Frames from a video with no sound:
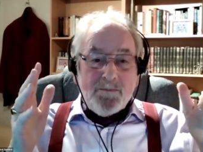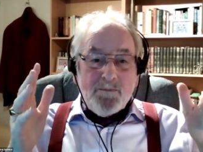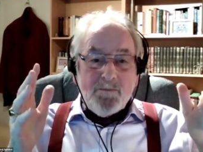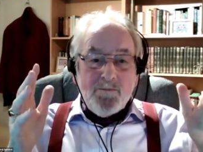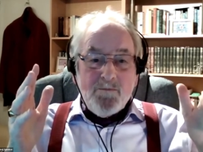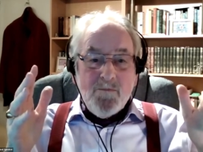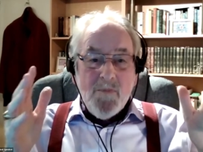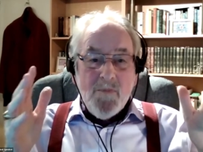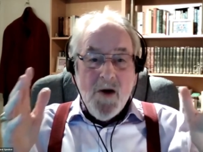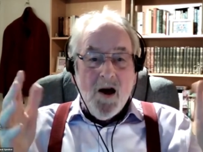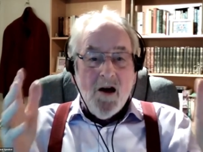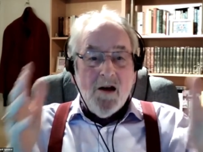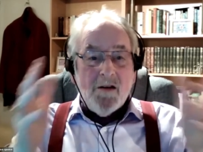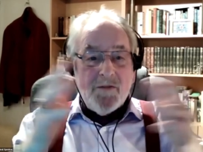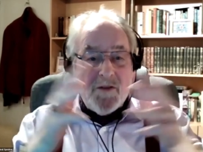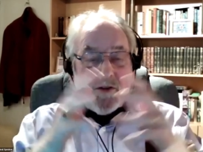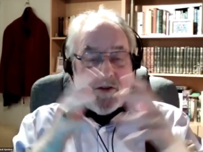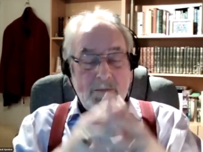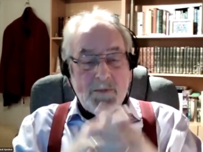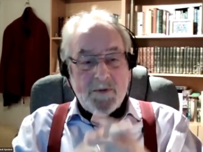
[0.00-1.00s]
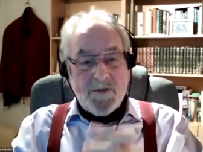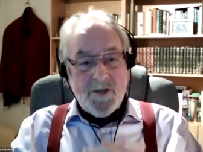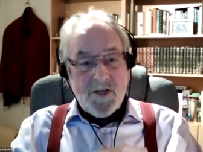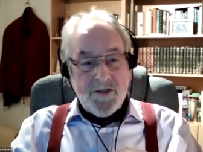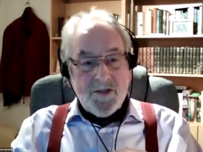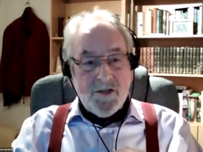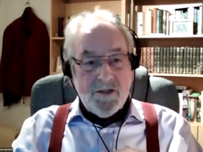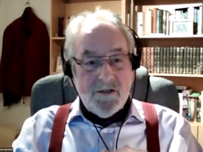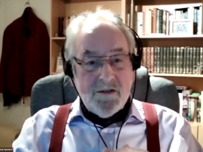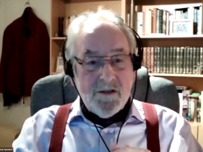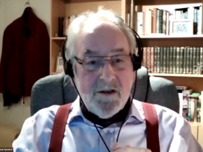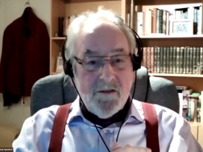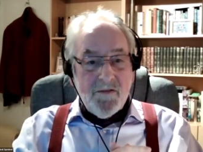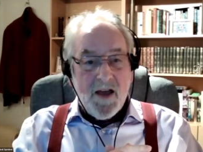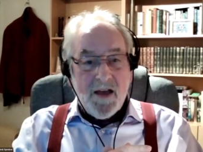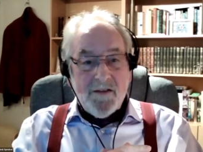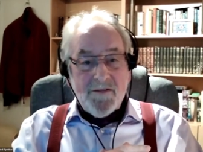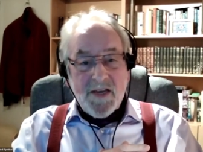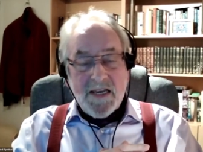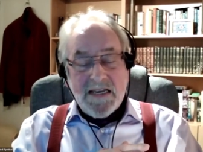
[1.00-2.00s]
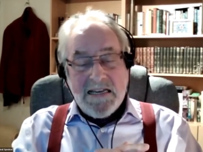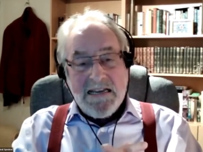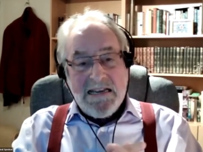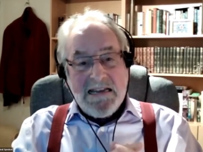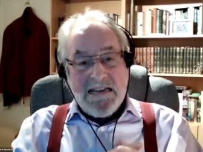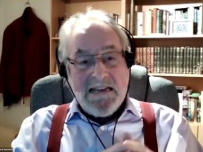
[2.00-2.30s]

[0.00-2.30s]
marvelous position of having